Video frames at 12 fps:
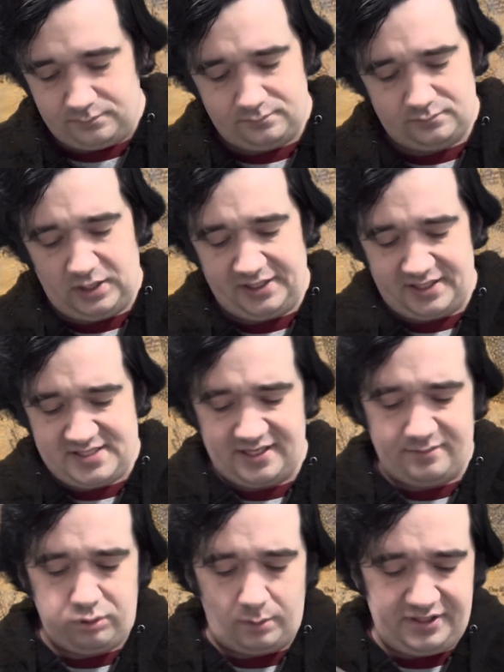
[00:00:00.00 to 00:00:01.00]
Like I
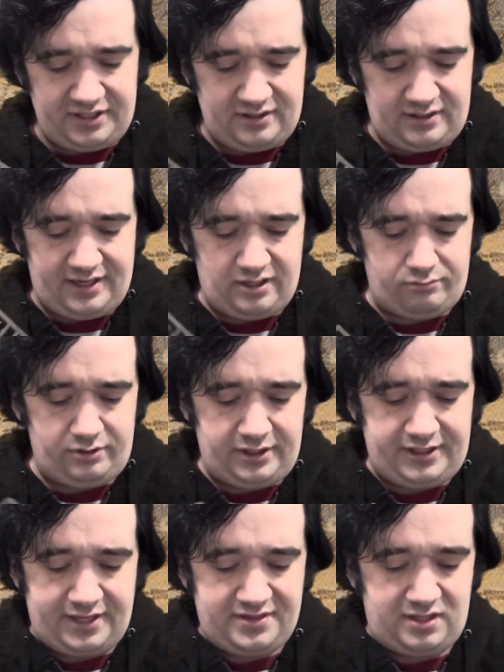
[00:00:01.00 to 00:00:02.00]
said, probably didn't need to really
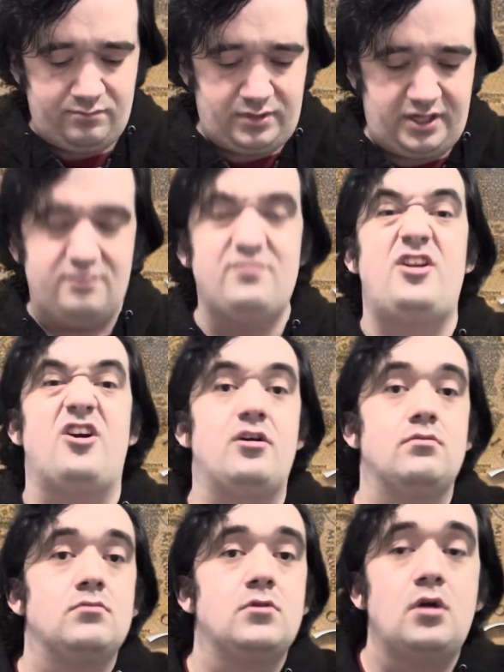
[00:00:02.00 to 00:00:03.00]
get them, but
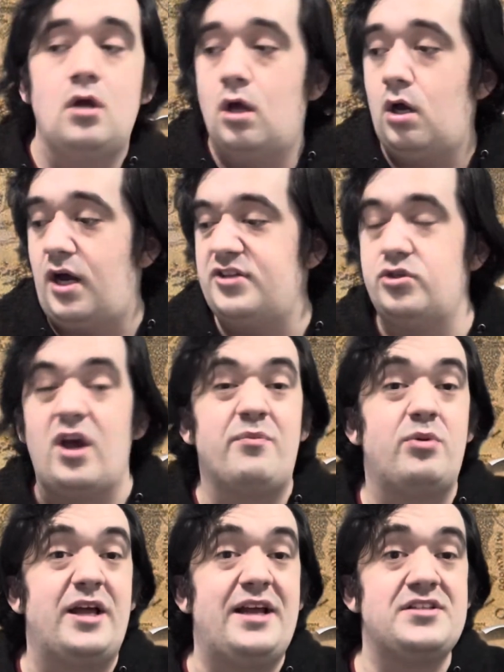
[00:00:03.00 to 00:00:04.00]
I do have
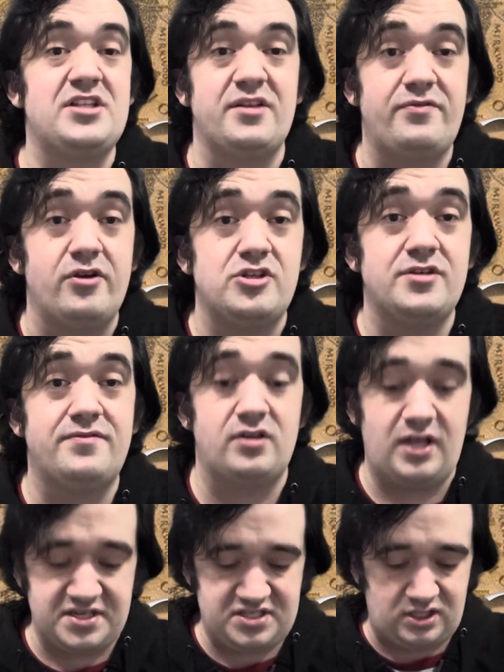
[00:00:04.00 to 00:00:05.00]
plans in the future for
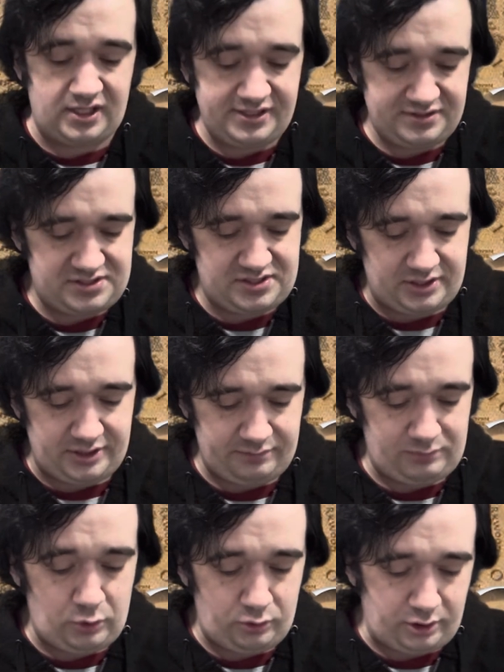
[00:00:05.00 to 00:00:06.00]
Last Alliance, so
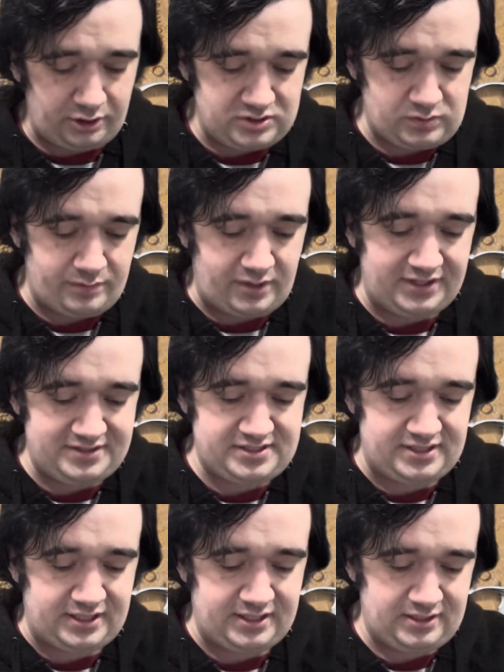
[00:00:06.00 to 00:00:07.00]
who knows, we
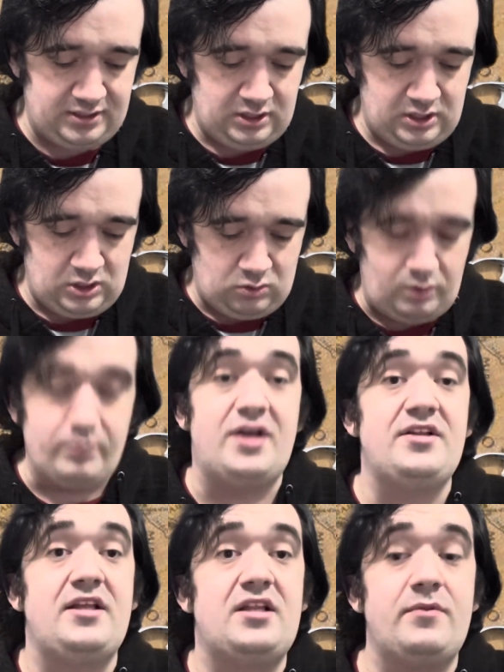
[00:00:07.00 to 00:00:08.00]
might
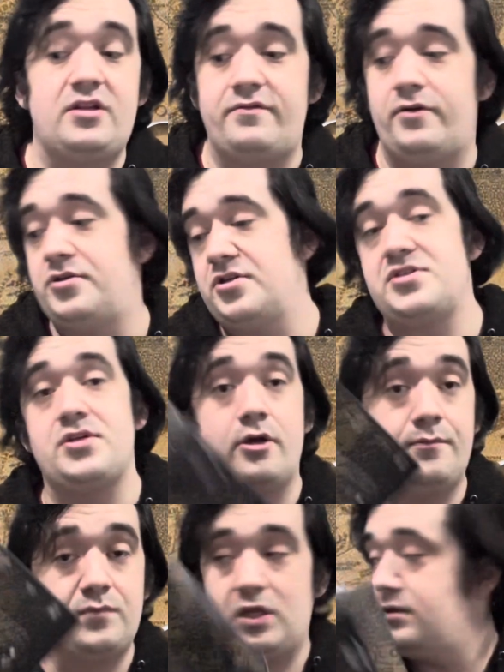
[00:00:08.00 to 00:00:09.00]
need them in the future. So
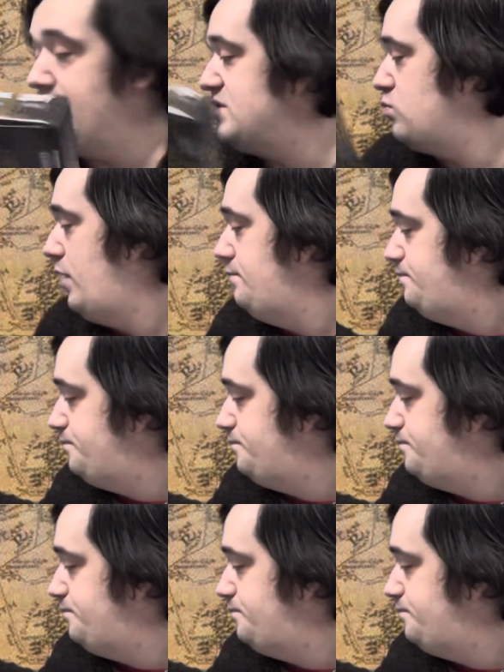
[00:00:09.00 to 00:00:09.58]
there's one.